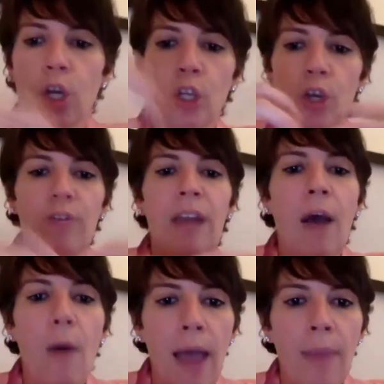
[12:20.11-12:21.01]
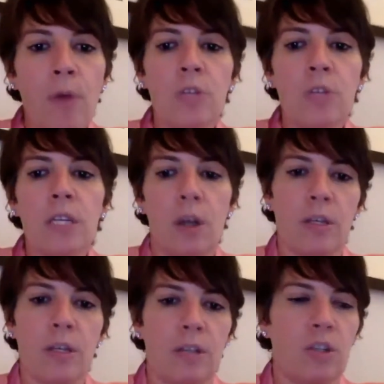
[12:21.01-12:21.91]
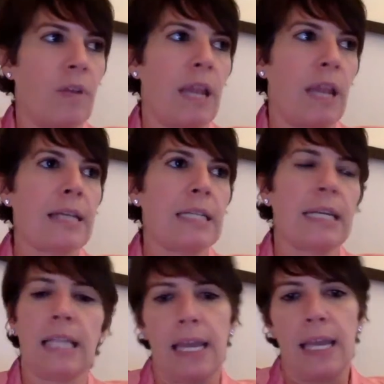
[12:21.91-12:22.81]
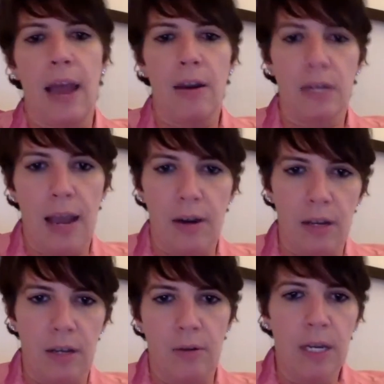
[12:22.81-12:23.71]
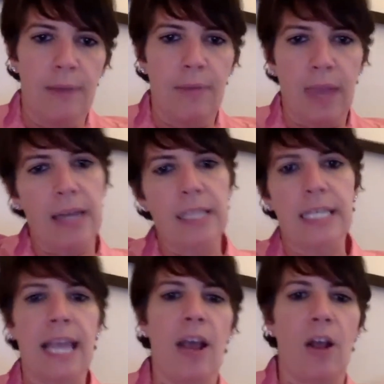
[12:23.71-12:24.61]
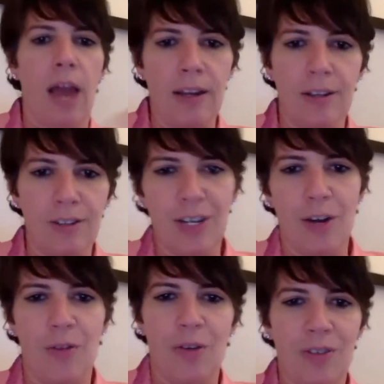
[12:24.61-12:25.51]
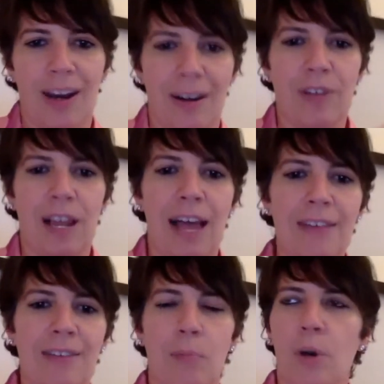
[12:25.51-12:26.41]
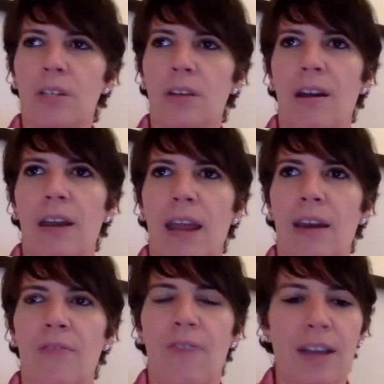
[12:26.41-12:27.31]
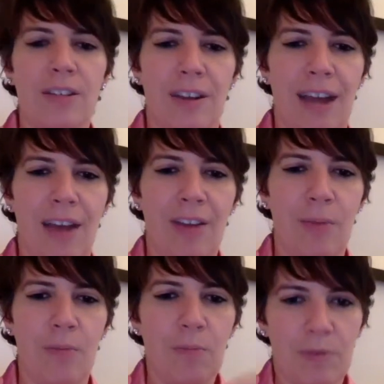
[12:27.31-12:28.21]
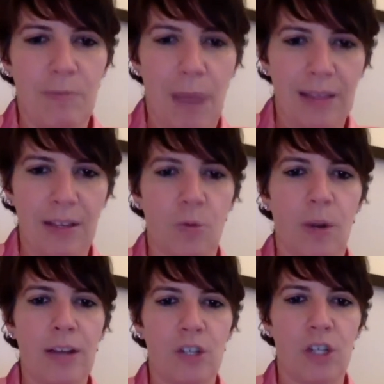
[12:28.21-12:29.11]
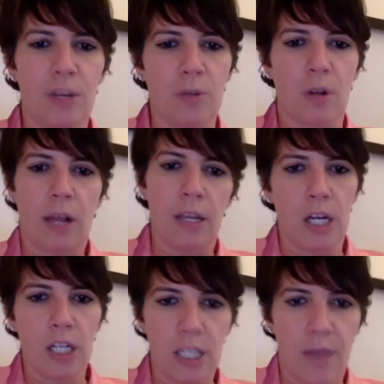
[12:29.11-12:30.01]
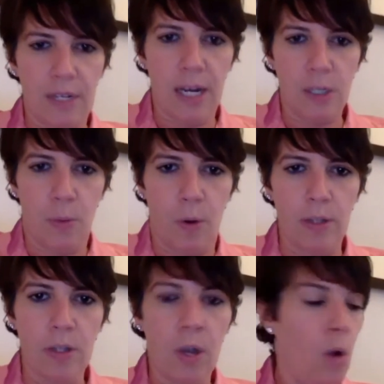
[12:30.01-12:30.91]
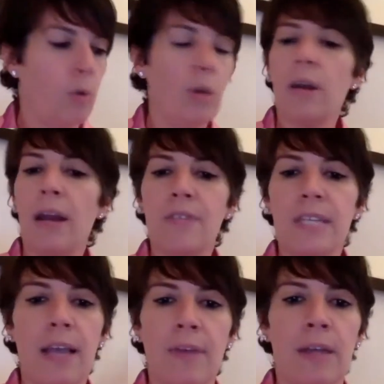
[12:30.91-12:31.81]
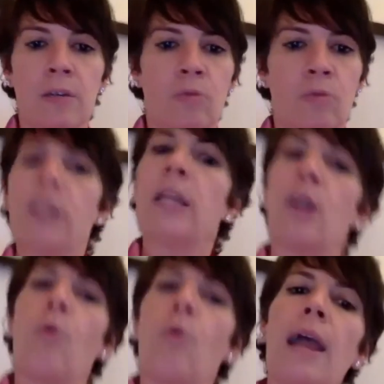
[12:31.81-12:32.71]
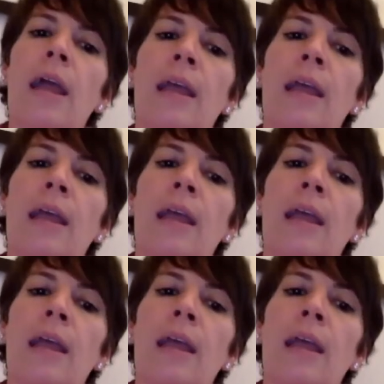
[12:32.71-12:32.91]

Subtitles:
Now had those, because they sort of classic, like how do you get a sale? How do you, those kind of classic books on and advice on how you make these relationships. They're like, you need 7 touch points. Well, you could have 7 really quick.